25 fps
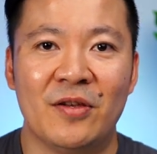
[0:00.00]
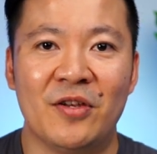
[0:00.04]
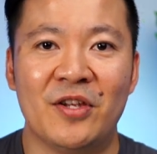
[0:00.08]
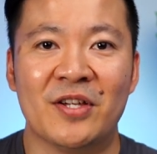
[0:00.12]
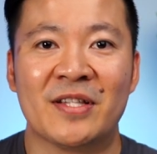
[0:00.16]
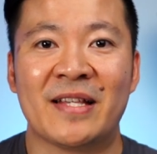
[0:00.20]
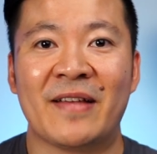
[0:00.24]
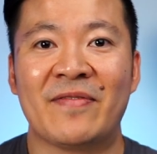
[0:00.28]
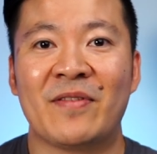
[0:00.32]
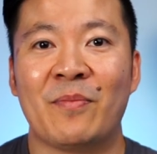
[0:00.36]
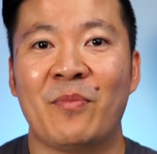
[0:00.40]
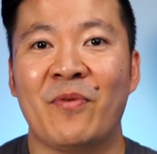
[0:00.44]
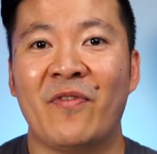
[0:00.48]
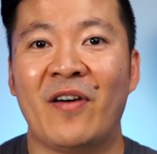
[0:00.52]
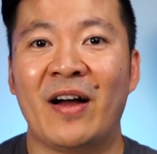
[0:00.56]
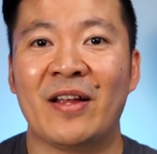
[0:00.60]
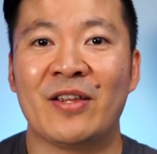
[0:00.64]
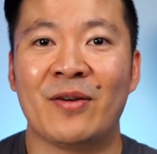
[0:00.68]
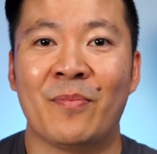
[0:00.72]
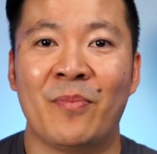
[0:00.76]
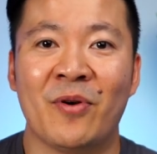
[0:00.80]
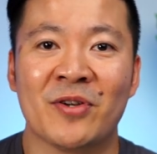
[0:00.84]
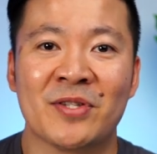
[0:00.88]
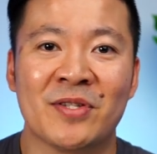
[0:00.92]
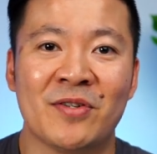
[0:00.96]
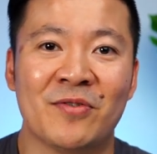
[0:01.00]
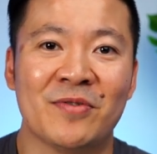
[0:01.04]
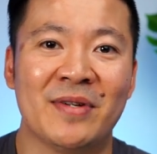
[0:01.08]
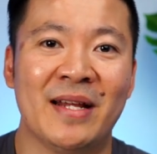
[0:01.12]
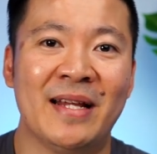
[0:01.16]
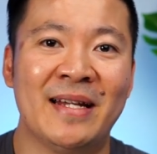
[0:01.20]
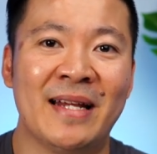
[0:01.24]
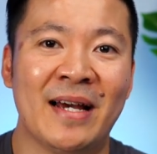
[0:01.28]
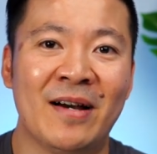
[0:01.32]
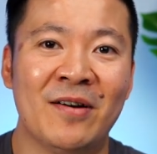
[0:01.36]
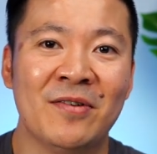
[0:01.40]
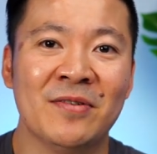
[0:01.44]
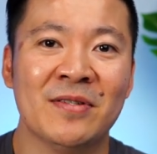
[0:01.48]
You just have to provide your personal
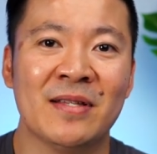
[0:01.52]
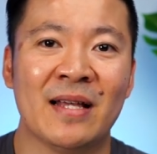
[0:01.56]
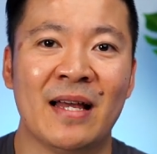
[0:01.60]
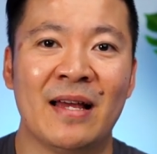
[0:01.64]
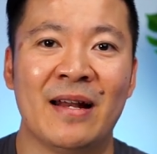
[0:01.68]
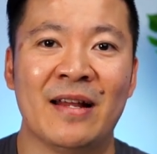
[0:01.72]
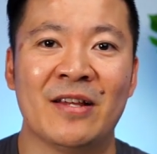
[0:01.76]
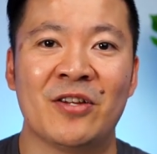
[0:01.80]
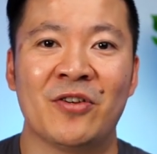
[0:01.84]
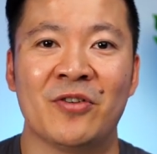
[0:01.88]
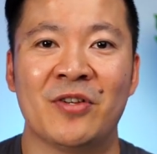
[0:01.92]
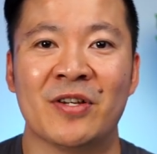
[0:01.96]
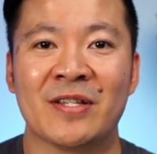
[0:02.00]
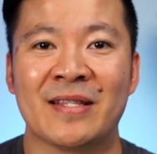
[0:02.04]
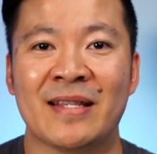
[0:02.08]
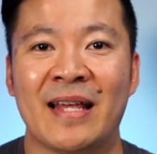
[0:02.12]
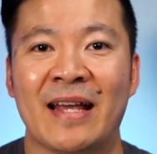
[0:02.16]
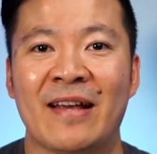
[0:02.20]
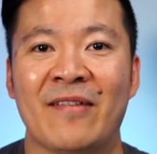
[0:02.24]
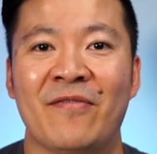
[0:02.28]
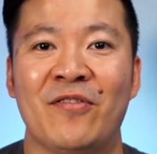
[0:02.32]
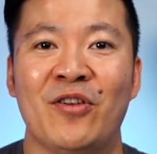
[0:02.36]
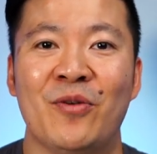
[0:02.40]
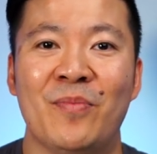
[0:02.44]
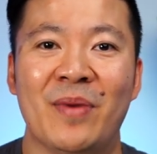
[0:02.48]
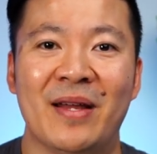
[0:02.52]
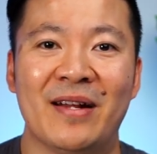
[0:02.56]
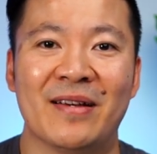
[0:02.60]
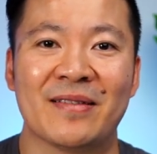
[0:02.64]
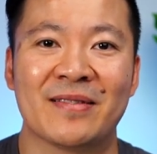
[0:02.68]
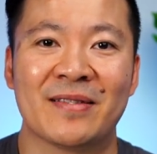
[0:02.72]
details and it should just take a few minutes.